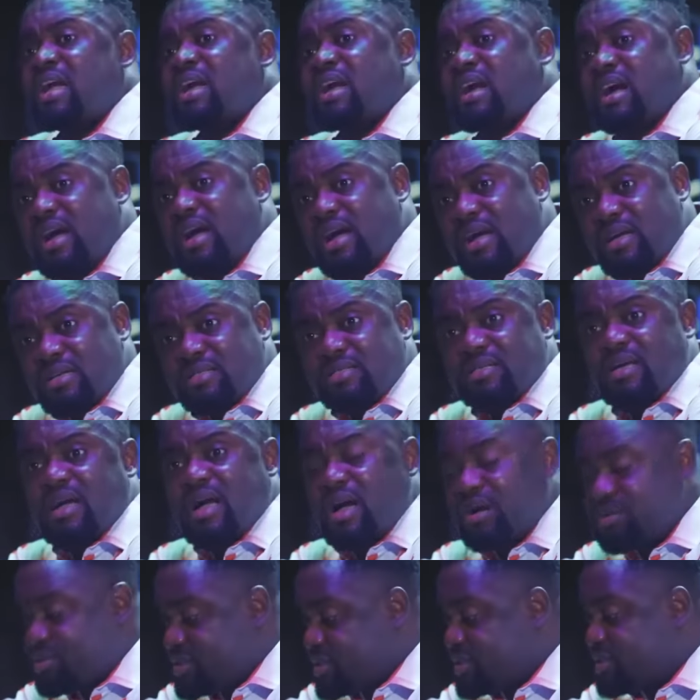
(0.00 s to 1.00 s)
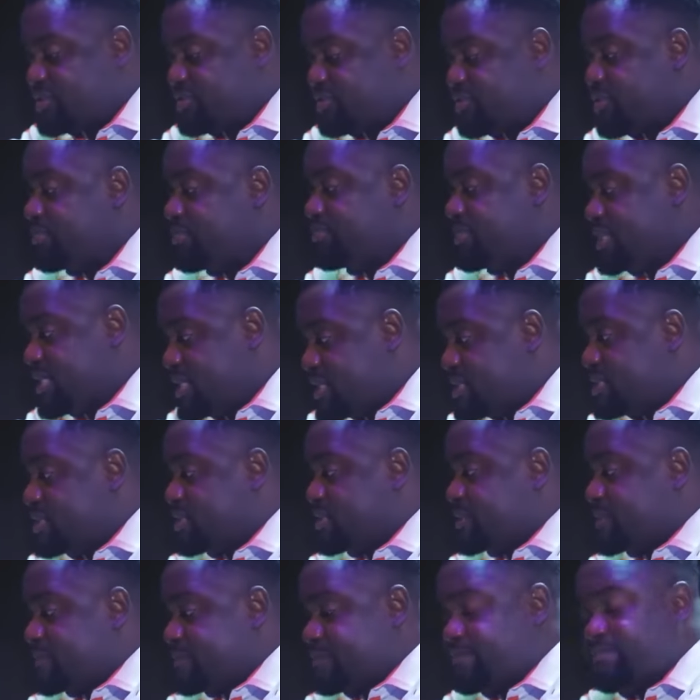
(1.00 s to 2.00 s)
cars, houses from
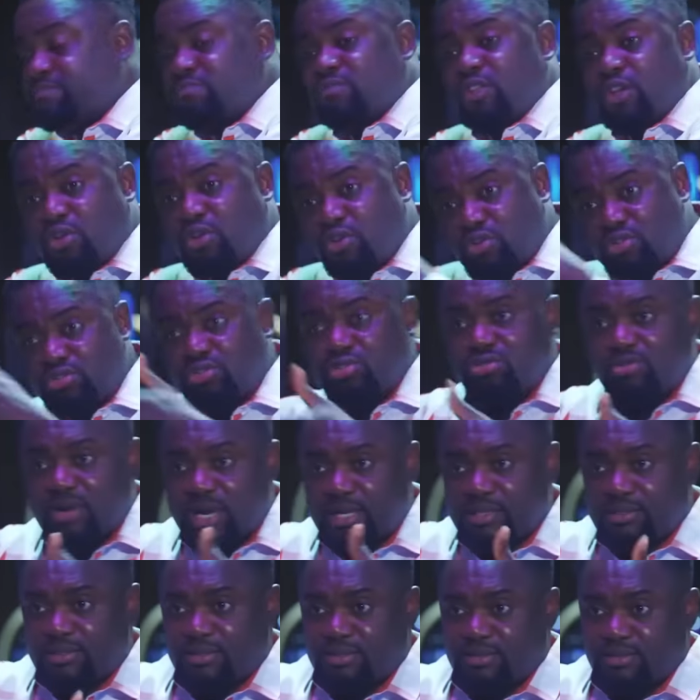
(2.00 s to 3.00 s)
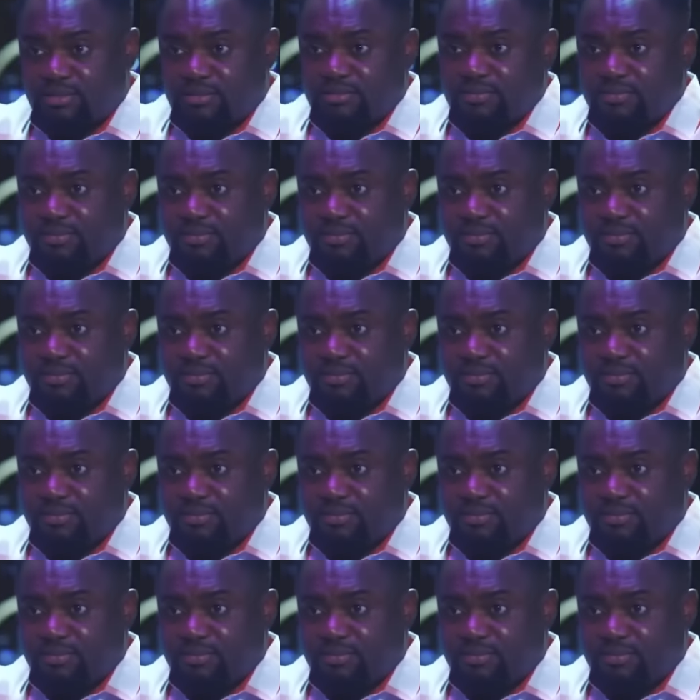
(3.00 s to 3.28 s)
this contract,